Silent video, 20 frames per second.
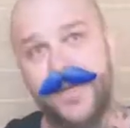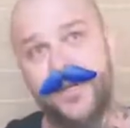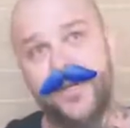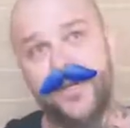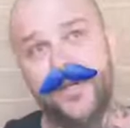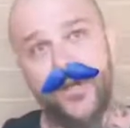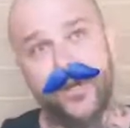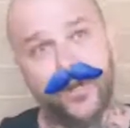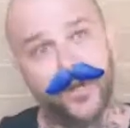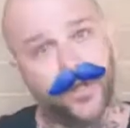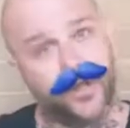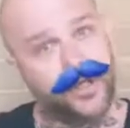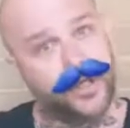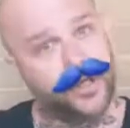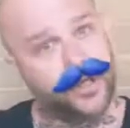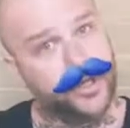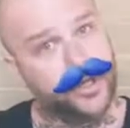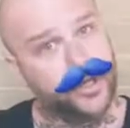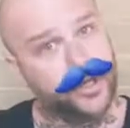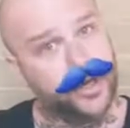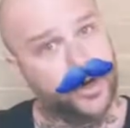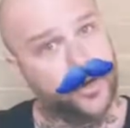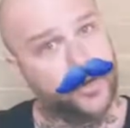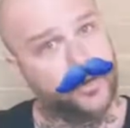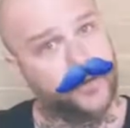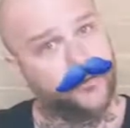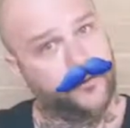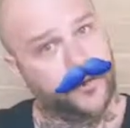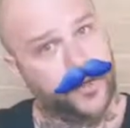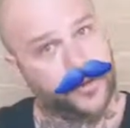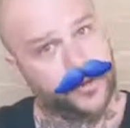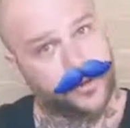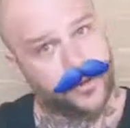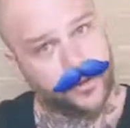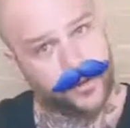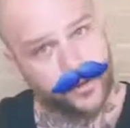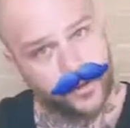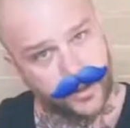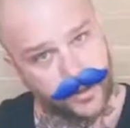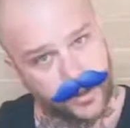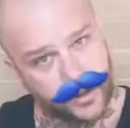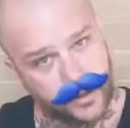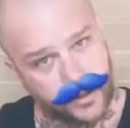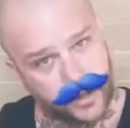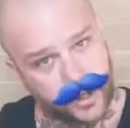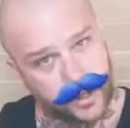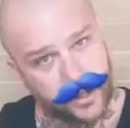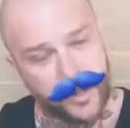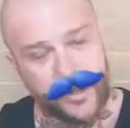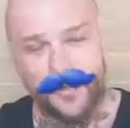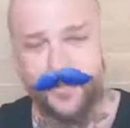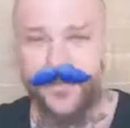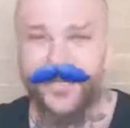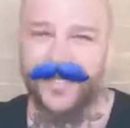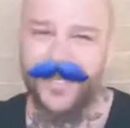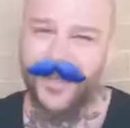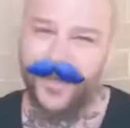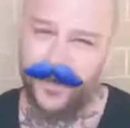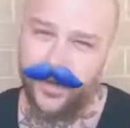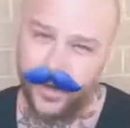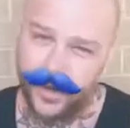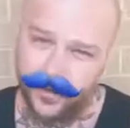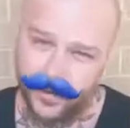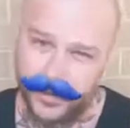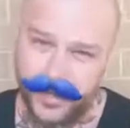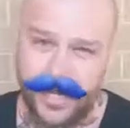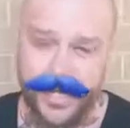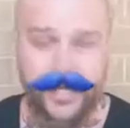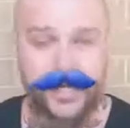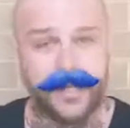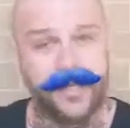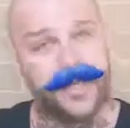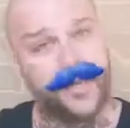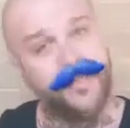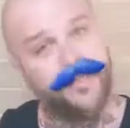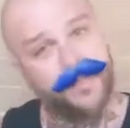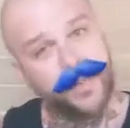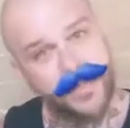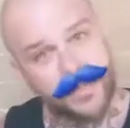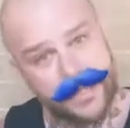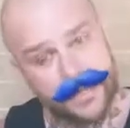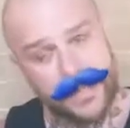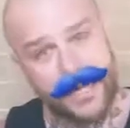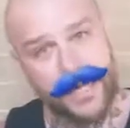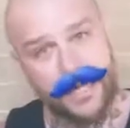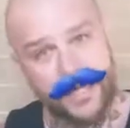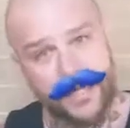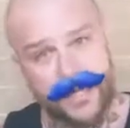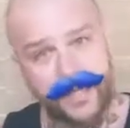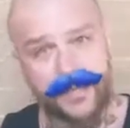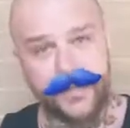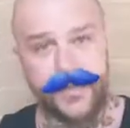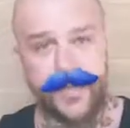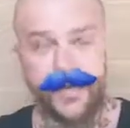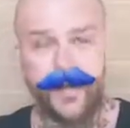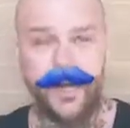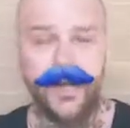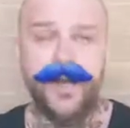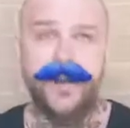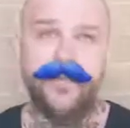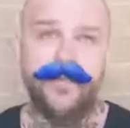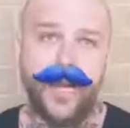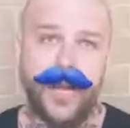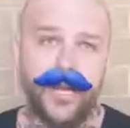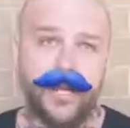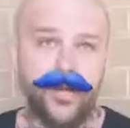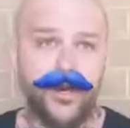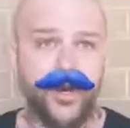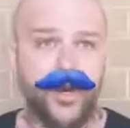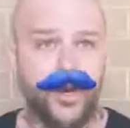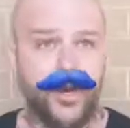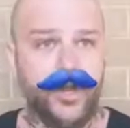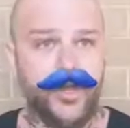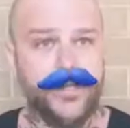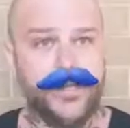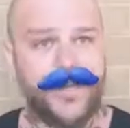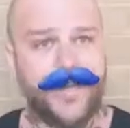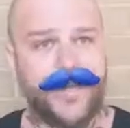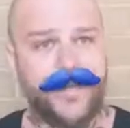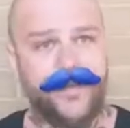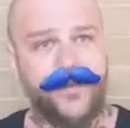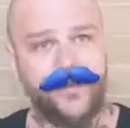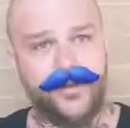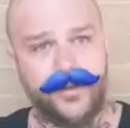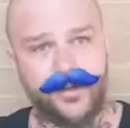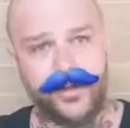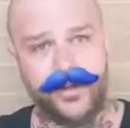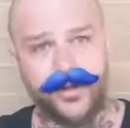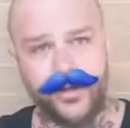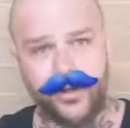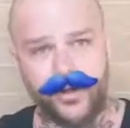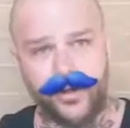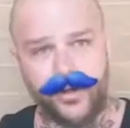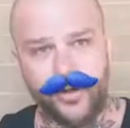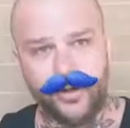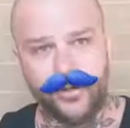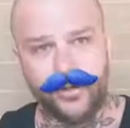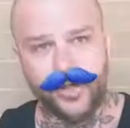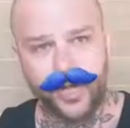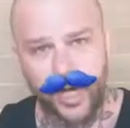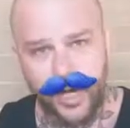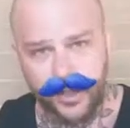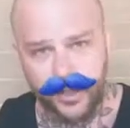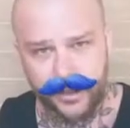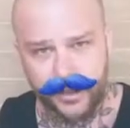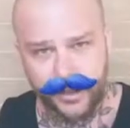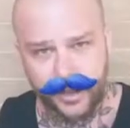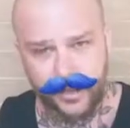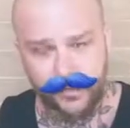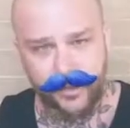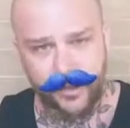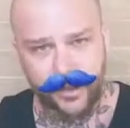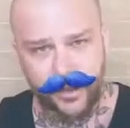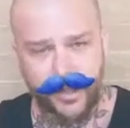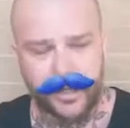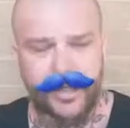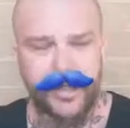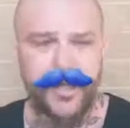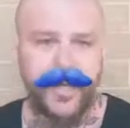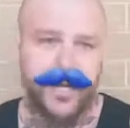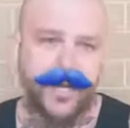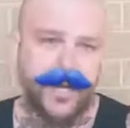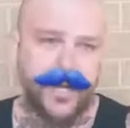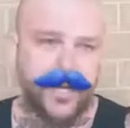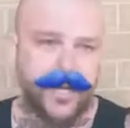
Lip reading: The earlier you go, the fresher the cookies are, because they cook them daily, but you gotta get there. My girls like the traditional chocolate chip cookie.